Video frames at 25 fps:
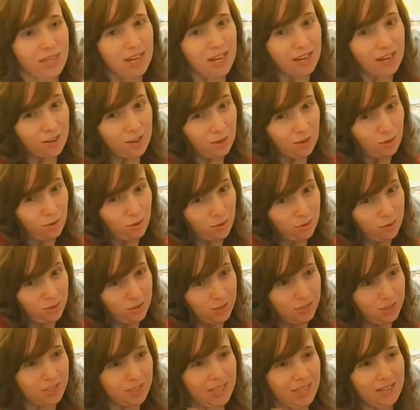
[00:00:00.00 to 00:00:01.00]
kind of close,
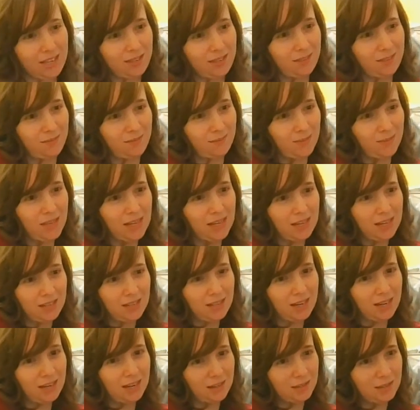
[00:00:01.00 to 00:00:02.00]
you like
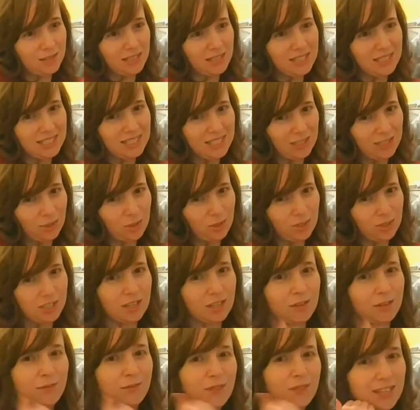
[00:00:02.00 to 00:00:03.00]
kind of conceal
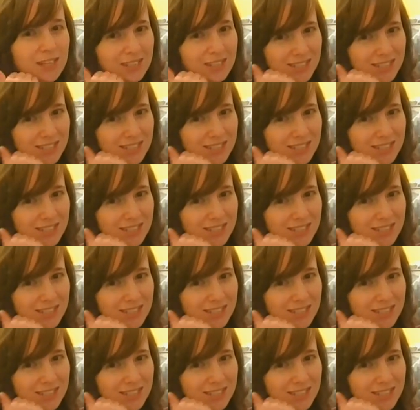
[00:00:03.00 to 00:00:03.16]
yourself in,